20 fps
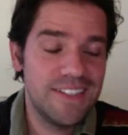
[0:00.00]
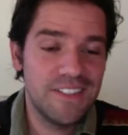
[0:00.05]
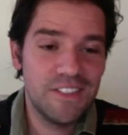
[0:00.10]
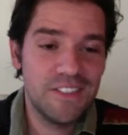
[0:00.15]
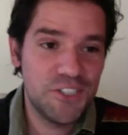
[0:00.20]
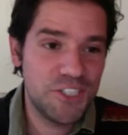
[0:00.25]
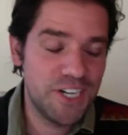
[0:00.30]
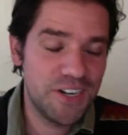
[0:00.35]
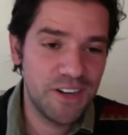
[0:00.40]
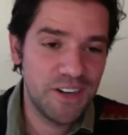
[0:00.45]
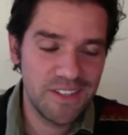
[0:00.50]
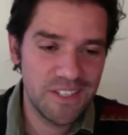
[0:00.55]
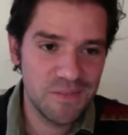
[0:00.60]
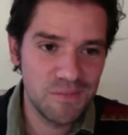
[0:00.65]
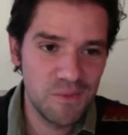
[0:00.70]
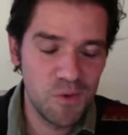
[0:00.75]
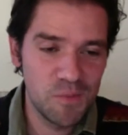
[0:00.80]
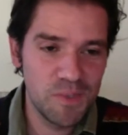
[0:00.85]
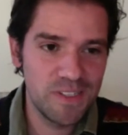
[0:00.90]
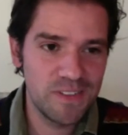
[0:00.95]
sharing this
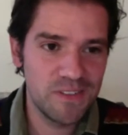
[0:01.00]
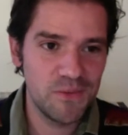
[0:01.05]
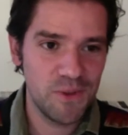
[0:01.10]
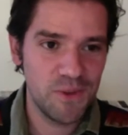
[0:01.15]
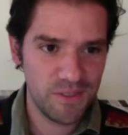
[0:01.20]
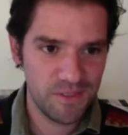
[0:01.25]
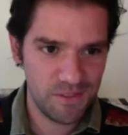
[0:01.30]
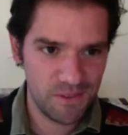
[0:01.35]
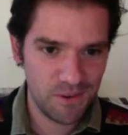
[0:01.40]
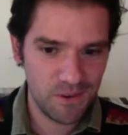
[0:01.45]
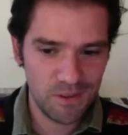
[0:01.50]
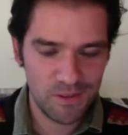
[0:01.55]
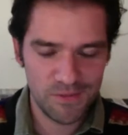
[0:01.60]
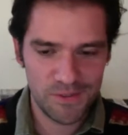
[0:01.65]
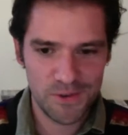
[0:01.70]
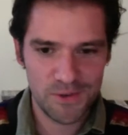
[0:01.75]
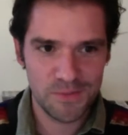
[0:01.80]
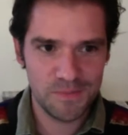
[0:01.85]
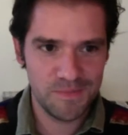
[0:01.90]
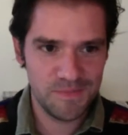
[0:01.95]
moment with all of
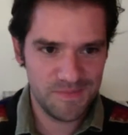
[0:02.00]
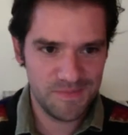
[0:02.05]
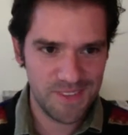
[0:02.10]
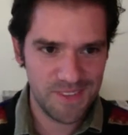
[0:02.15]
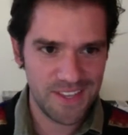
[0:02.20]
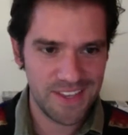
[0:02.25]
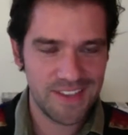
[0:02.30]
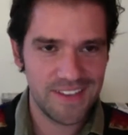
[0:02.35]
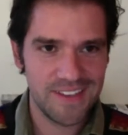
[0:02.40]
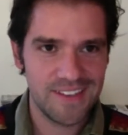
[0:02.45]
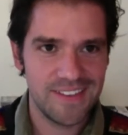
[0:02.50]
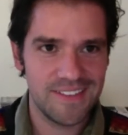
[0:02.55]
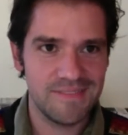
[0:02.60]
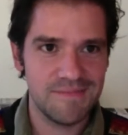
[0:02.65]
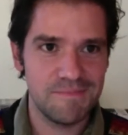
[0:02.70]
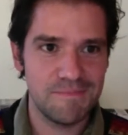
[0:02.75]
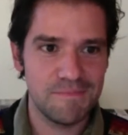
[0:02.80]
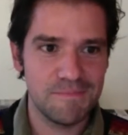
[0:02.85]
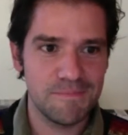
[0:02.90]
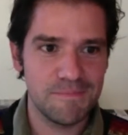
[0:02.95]
you
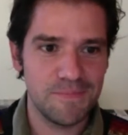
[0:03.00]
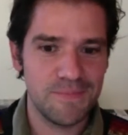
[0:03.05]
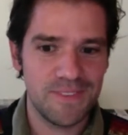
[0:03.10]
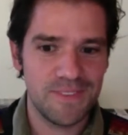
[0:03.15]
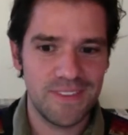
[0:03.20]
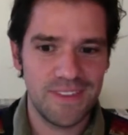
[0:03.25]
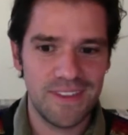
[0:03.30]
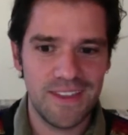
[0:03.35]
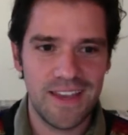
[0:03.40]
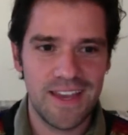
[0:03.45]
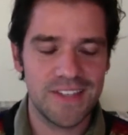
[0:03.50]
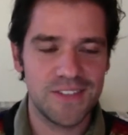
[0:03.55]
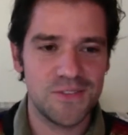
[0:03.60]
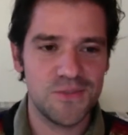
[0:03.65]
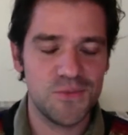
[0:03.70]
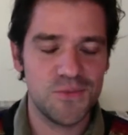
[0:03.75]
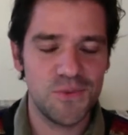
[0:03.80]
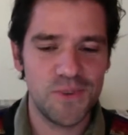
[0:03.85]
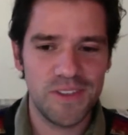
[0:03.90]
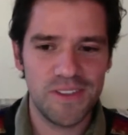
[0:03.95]
as
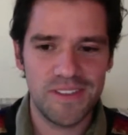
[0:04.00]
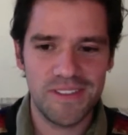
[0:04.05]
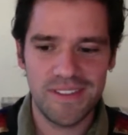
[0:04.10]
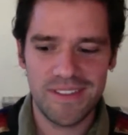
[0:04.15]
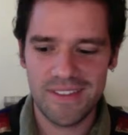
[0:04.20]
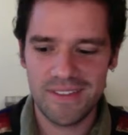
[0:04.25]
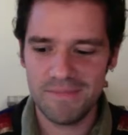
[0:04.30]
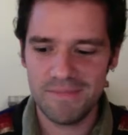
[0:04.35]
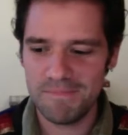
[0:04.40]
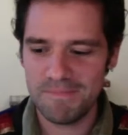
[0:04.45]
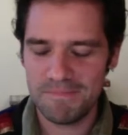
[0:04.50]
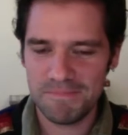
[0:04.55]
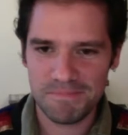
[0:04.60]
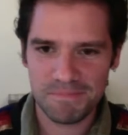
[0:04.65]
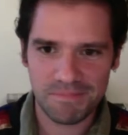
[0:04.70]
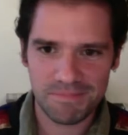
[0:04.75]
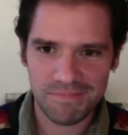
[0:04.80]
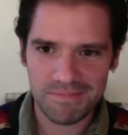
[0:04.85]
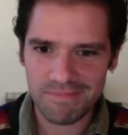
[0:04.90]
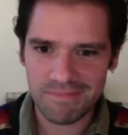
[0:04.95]
we
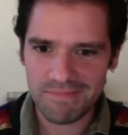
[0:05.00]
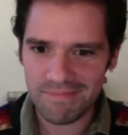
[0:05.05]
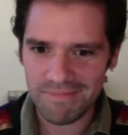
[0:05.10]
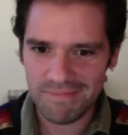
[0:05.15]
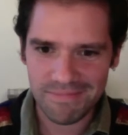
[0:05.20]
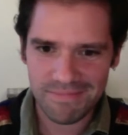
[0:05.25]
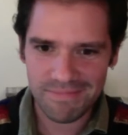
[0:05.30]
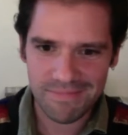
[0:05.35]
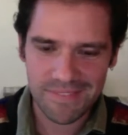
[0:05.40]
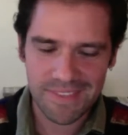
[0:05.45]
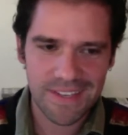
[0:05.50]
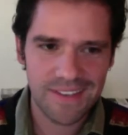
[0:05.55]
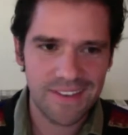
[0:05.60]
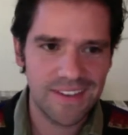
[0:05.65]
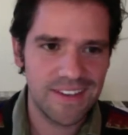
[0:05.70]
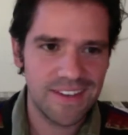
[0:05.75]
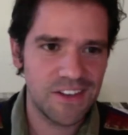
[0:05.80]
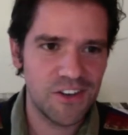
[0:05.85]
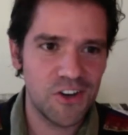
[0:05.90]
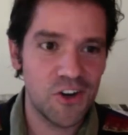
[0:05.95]

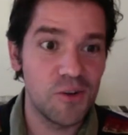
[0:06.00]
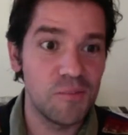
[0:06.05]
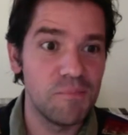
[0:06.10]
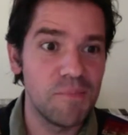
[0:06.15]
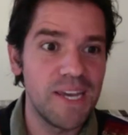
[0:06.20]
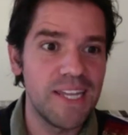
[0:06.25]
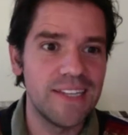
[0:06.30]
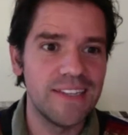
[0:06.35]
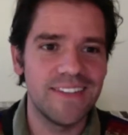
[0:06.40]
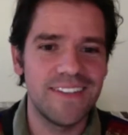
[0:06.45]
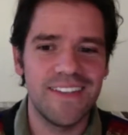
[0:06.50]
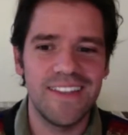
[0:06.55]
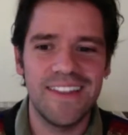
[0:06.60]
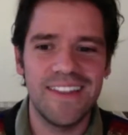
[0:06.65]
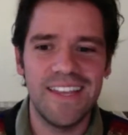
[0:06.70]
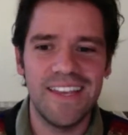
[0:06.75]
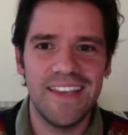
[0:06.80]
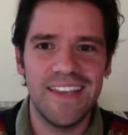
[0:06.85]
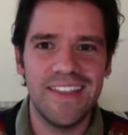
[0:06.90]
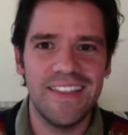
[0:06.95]
comment
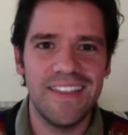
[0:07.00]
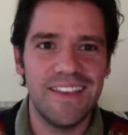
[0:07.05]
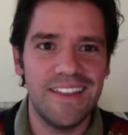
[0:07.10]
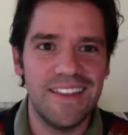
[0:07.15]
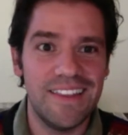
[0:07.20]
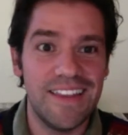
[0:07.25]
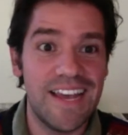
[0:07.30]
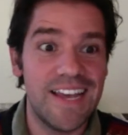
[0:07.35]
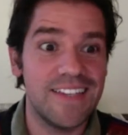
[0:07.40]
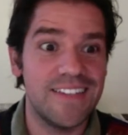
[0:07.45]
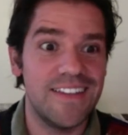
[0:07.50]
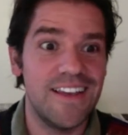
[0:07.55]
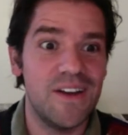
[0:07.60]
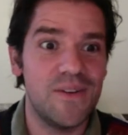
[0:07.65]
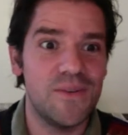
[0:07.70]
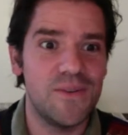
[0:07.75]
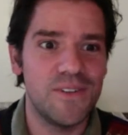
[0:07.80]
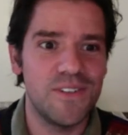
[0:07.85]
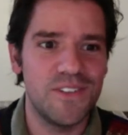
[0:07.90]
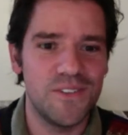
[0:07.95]
the last
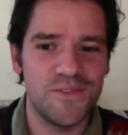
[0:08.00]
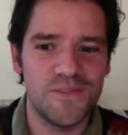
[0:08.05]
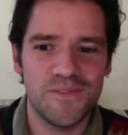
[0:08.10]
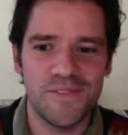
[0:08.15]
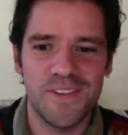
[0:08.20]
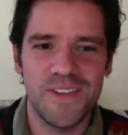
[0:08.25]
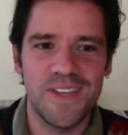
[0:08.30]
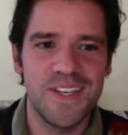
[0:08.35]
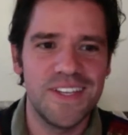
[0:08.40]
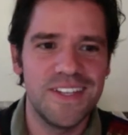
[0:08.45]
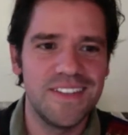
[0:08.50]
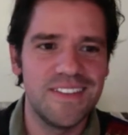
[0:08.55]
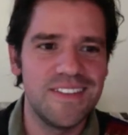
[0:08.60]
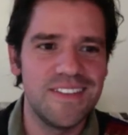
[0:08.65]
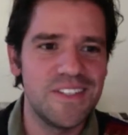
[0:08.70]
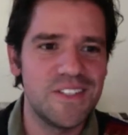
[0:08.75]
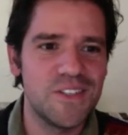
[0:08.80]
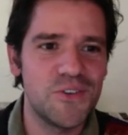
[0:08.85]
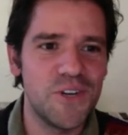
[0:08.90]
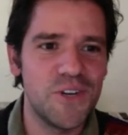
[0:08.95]
hours of
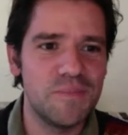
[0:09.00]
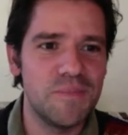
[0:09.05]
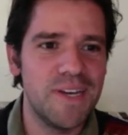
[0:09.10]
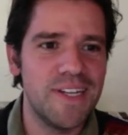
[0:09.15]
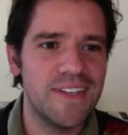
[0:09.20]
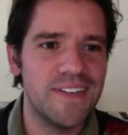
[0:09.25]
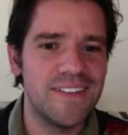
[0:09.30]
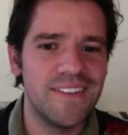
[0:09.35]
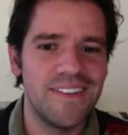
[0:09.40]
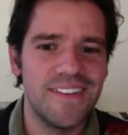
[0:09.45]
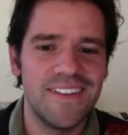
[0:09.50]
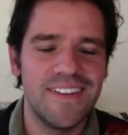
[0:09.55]
this great man.